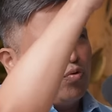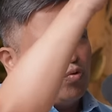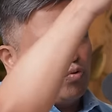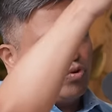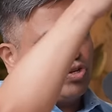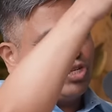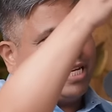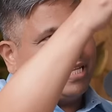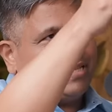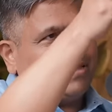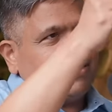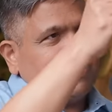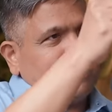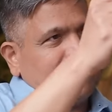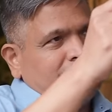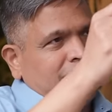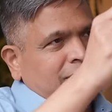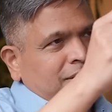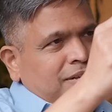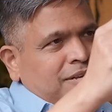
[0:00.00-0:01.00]

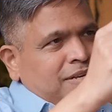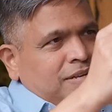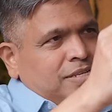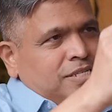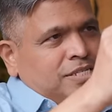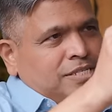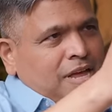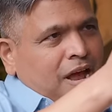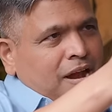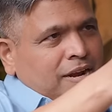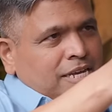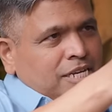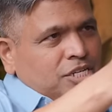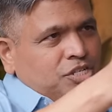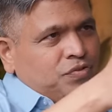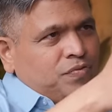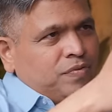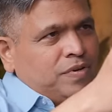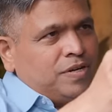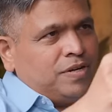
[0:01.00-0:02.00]
Kurukshetra,
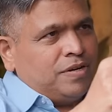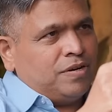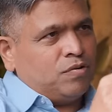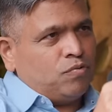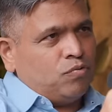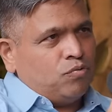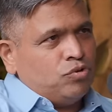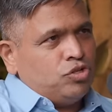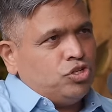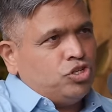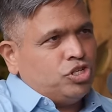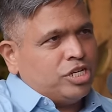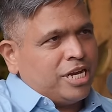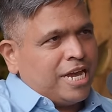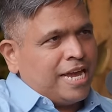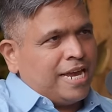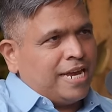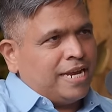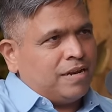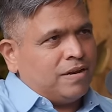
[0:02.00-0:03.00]
Sthaneshwar,
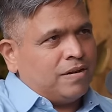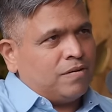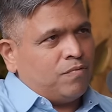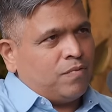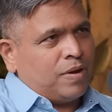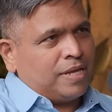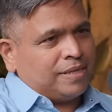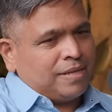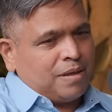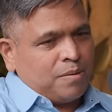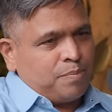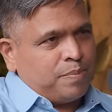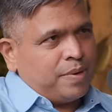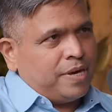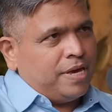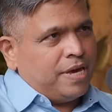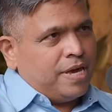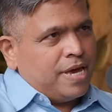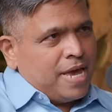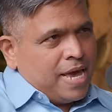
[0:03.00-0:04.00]
Ujjain,
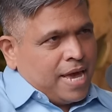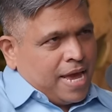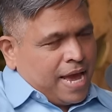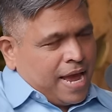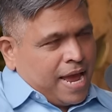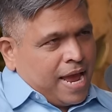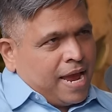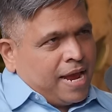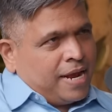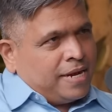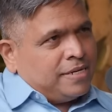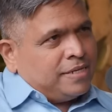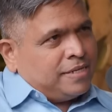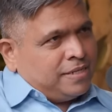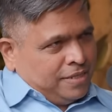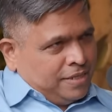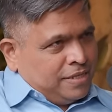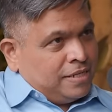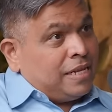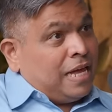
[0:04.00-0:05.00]
Vatapi,
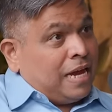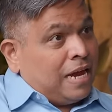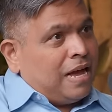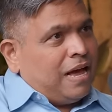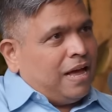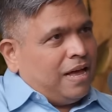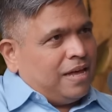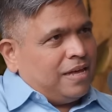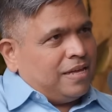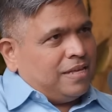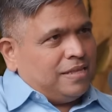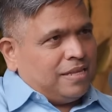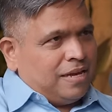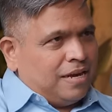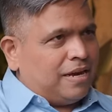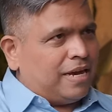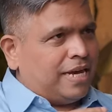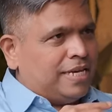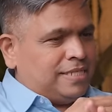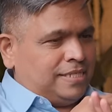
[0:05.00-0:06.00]
and Lanka.
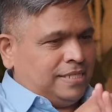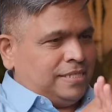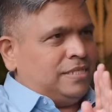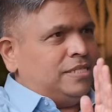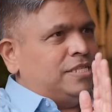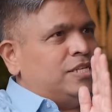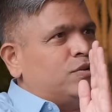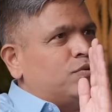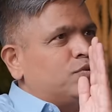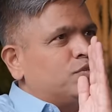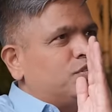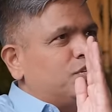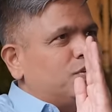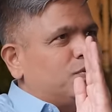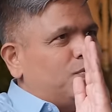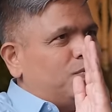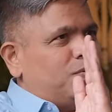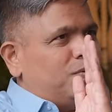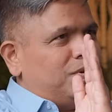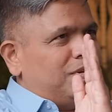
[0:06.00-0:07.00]
Lanka is zero
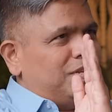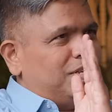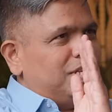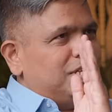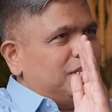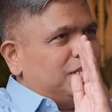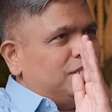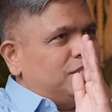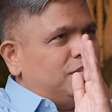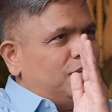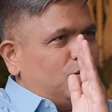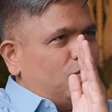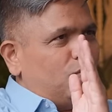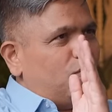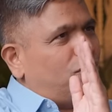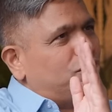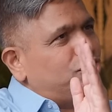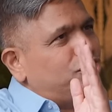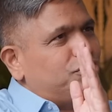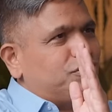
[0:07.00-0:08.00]
zero, mm. zero
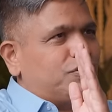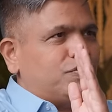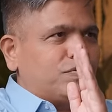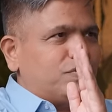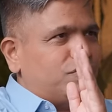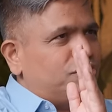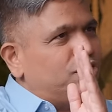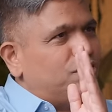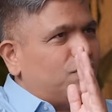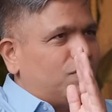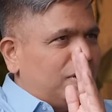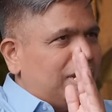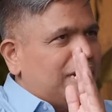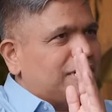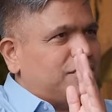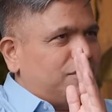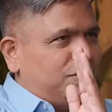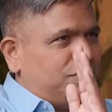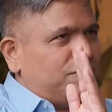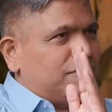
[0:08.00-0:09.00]
longitude, zero
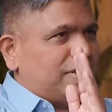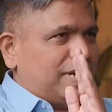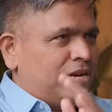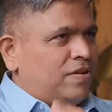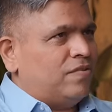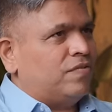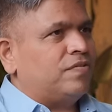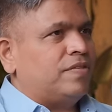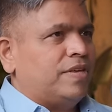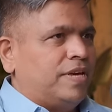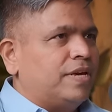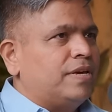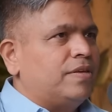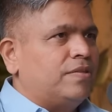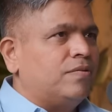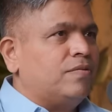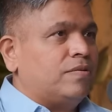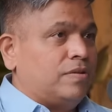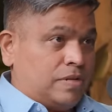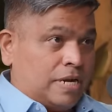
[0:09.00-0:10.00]
latitude sure. kind of thing, you
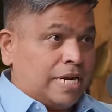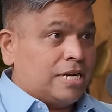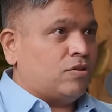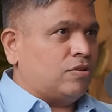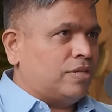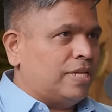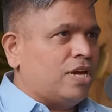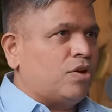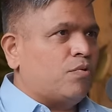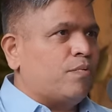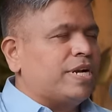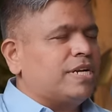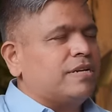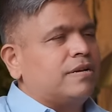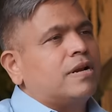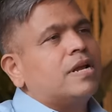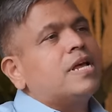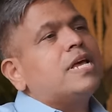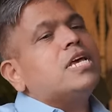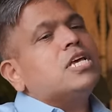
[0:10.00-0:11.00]
know, right on the
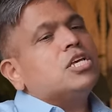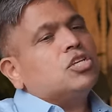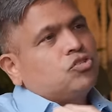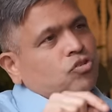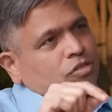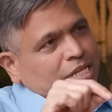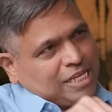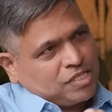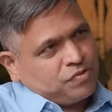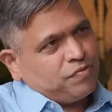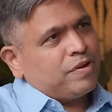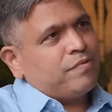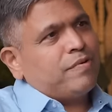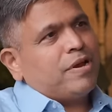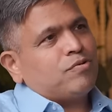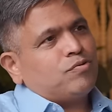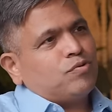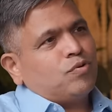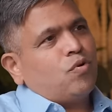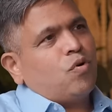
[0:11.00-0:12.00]
equator. So that's where we
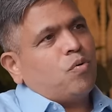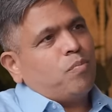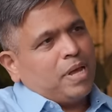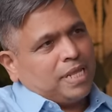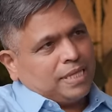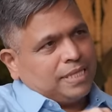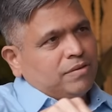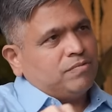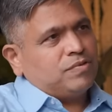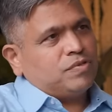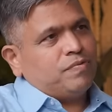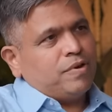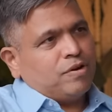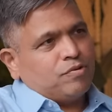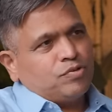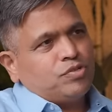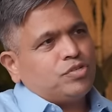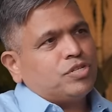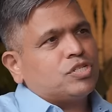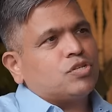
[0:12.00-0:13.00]
have to go. Maldives. We
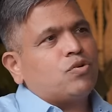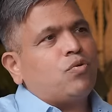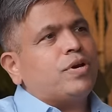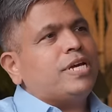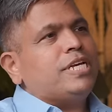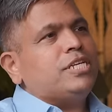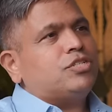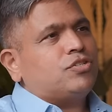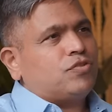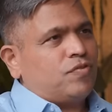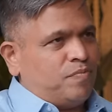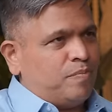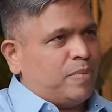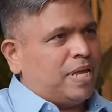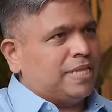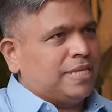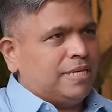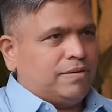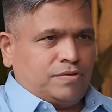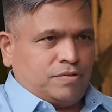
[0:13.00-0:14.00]
have to just go east of
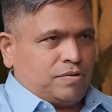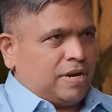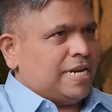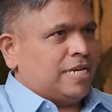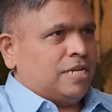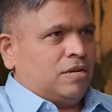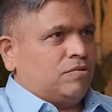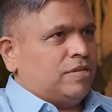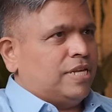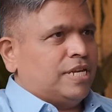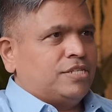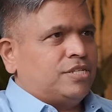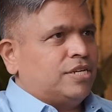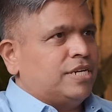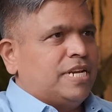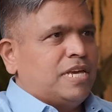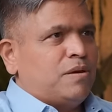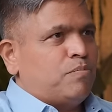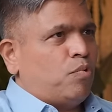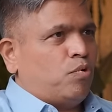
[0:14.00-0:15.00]
Maldives. Right now there is a
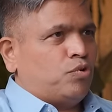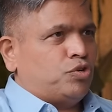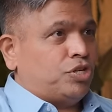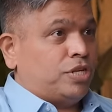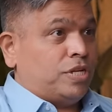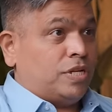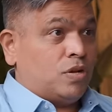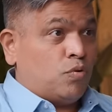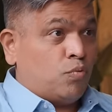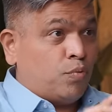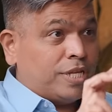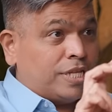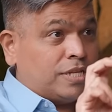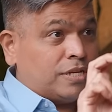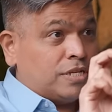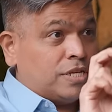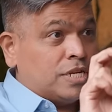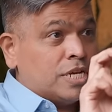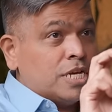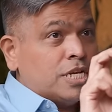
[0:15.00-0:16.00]
deep ocean with
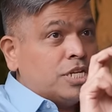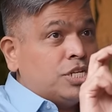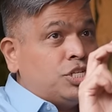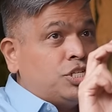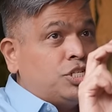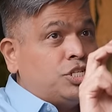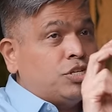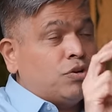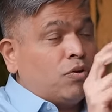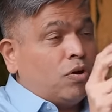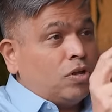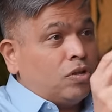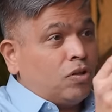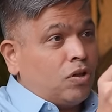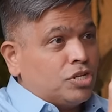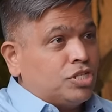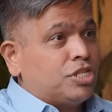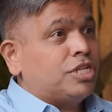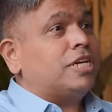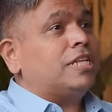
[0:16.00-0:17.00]
a
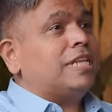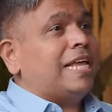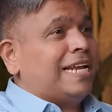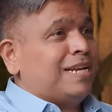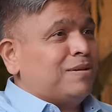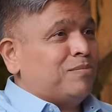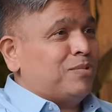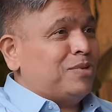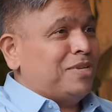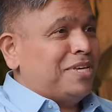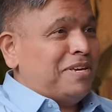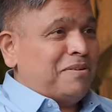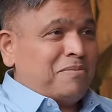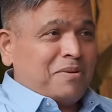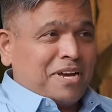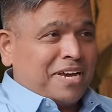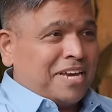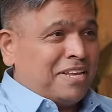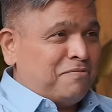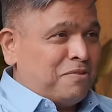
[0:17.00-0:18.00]
geological anomaly.
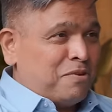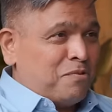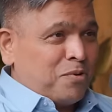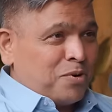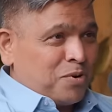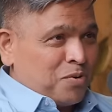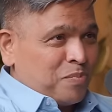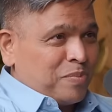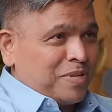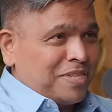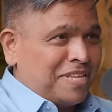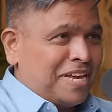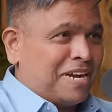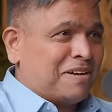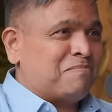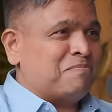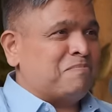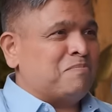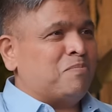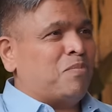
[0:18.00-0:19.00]
Again, we won't open
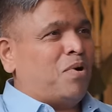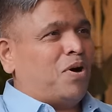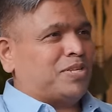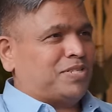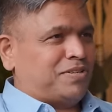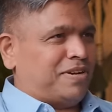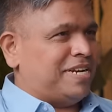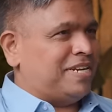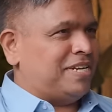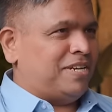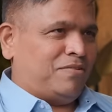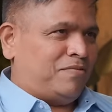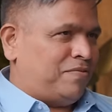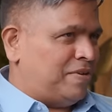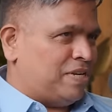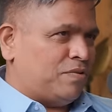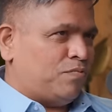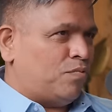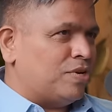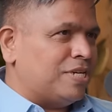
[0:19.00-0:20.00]
that box right now.
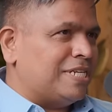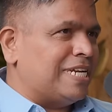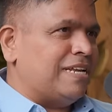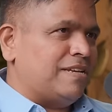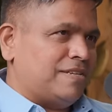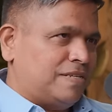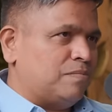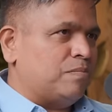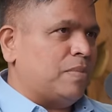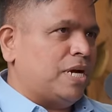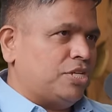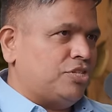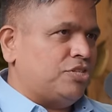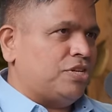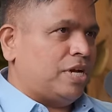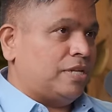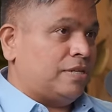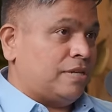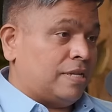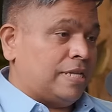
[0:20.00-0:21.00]
It won't tell us much
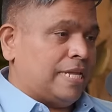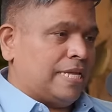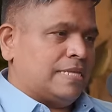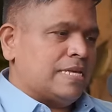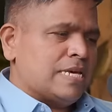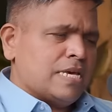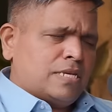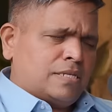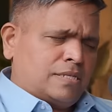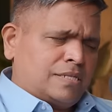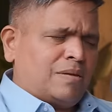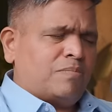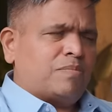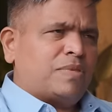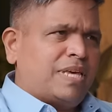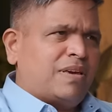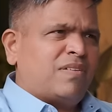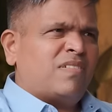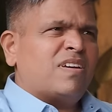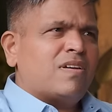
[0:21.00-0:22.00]
other than
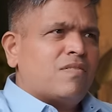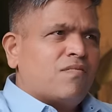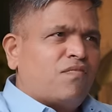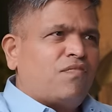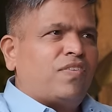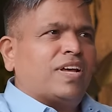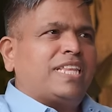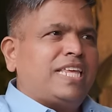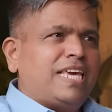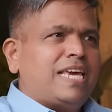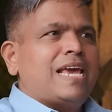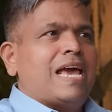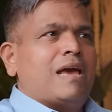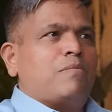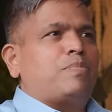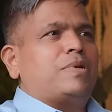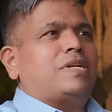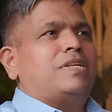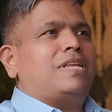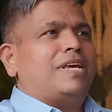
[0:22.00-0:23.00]
something funny
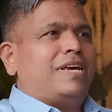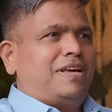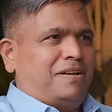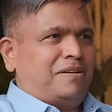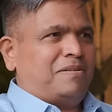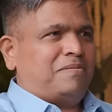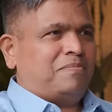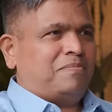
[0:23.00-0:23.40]
happened there.